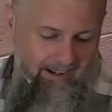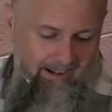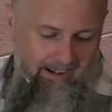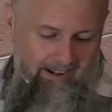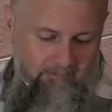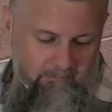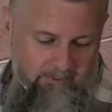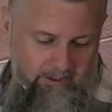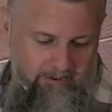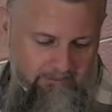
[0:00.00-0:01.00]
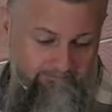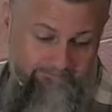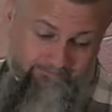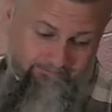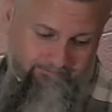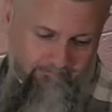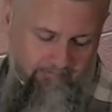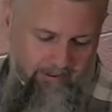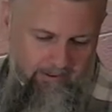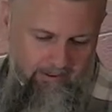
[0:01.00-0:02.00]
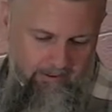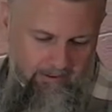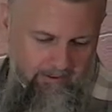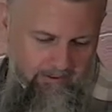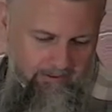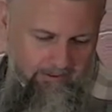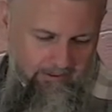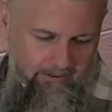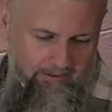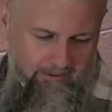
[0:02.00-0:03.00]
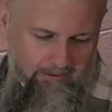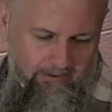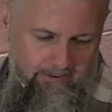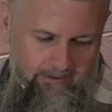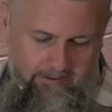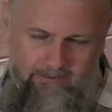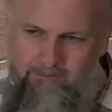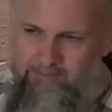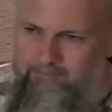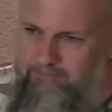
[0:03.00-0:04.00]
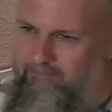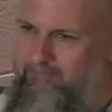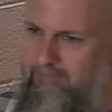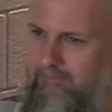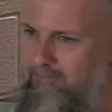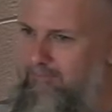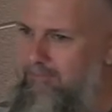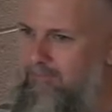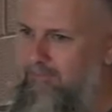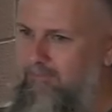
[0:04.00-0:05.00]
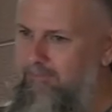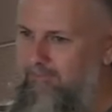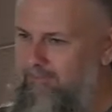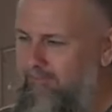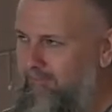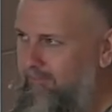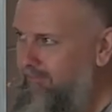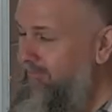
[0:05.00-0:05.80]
Jesus gave to everybody else. And he lets them go to show nothing's changed.